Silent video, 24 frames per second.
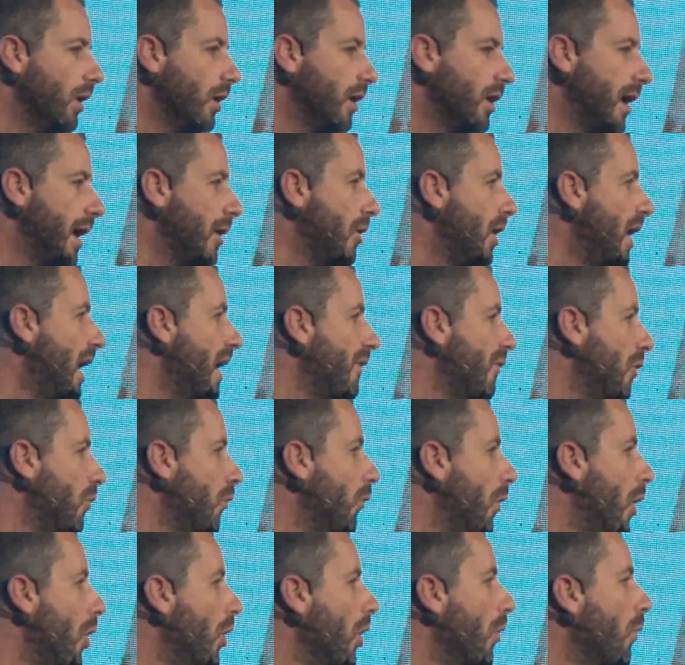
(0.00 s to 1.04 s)
can I have a
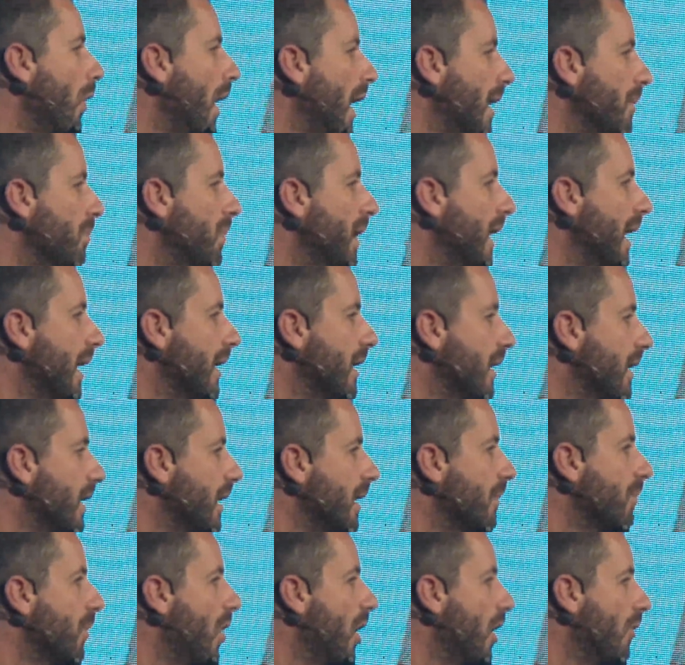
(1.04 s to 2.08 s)
rollaway bed
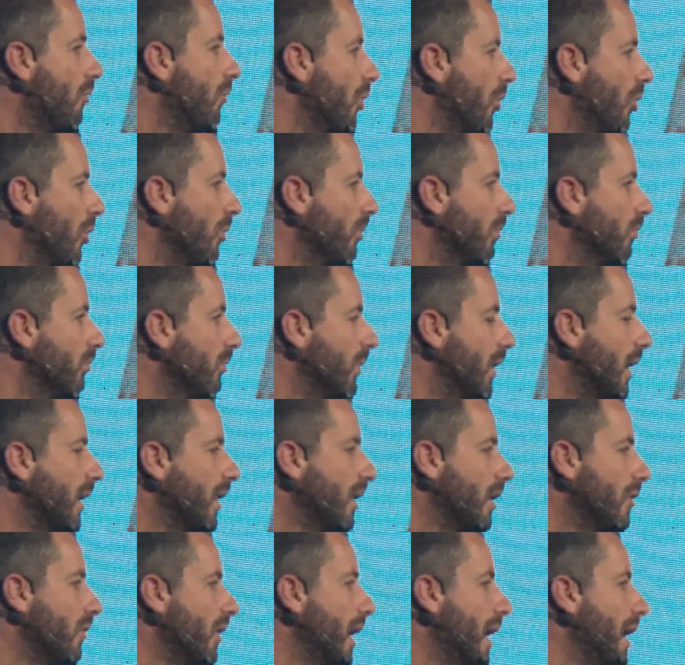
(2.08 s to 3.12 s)
in my room
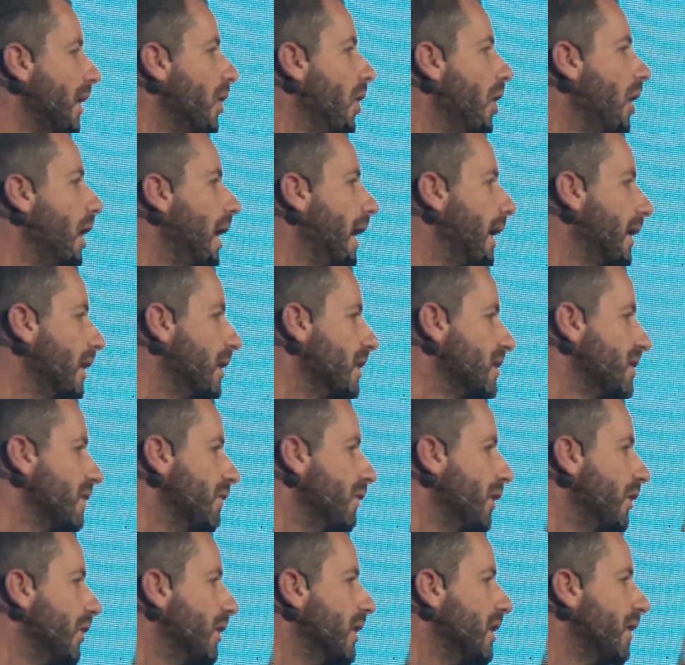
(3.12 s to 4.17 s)
at the Grand Hyatt is a
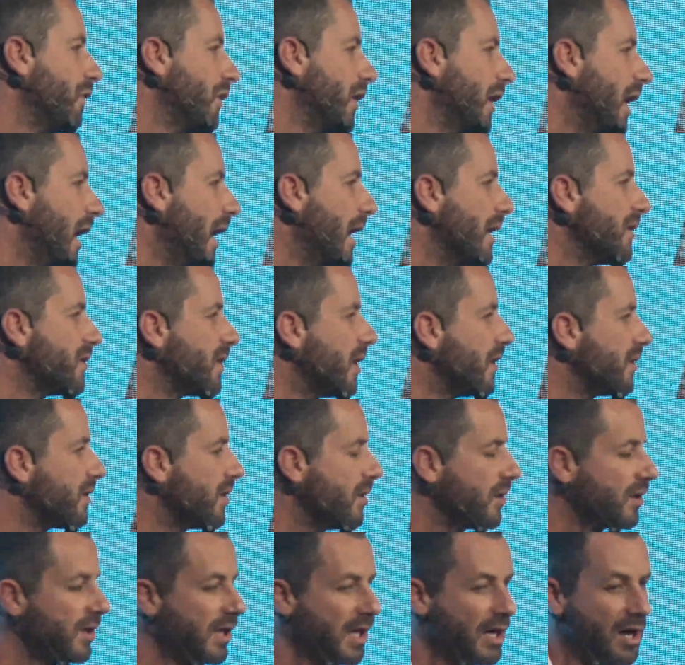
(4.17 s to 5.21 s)
very different answer
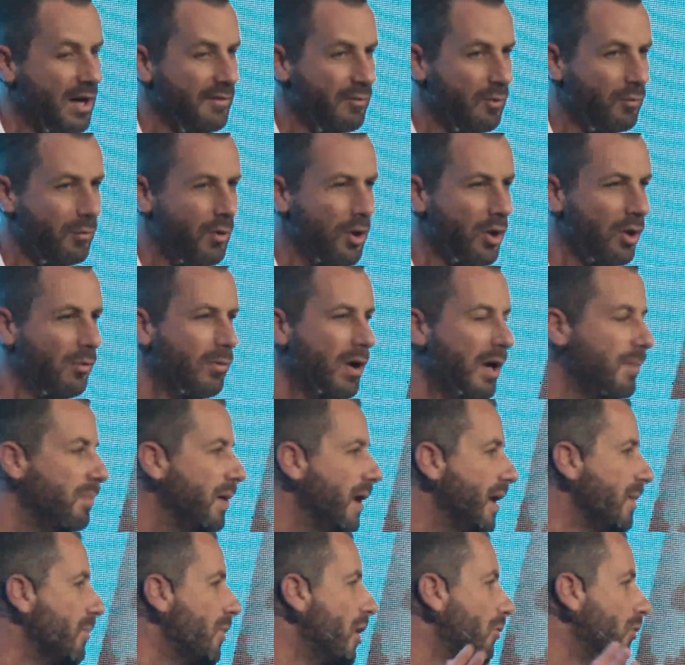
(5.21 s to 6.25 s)
to can I have a rollaway
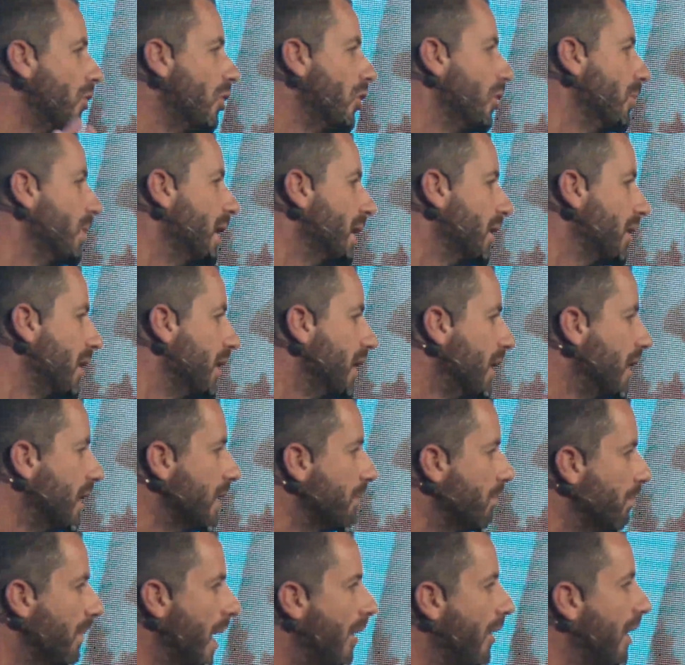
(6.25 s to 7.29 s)
bed in my room at the
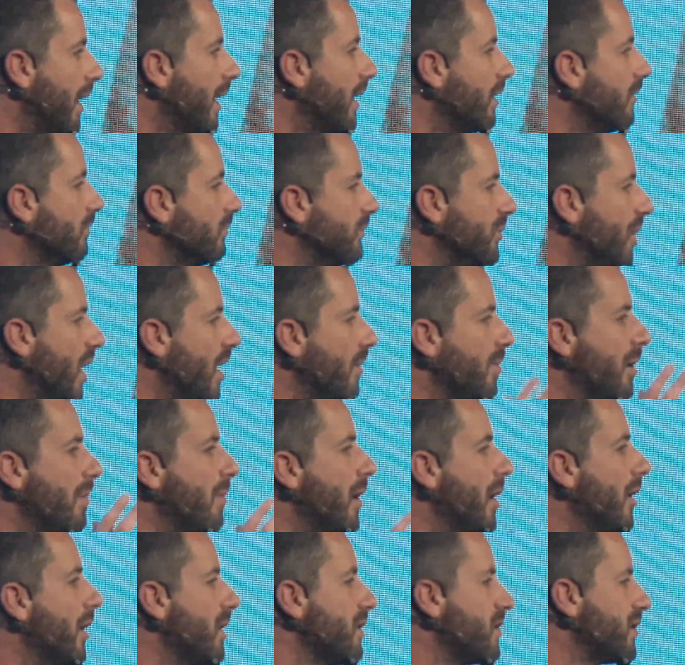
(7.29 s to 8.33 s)
Marriott, JW
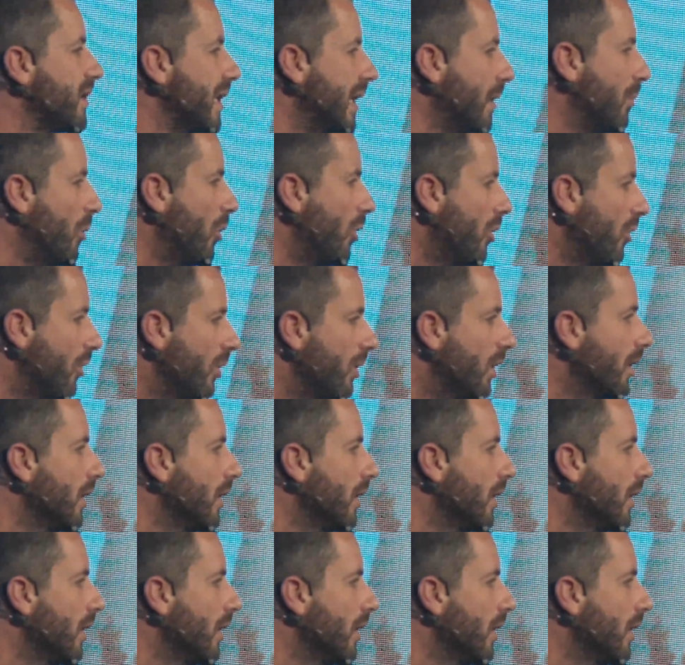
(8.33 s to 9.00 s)
Marriott in Singapore.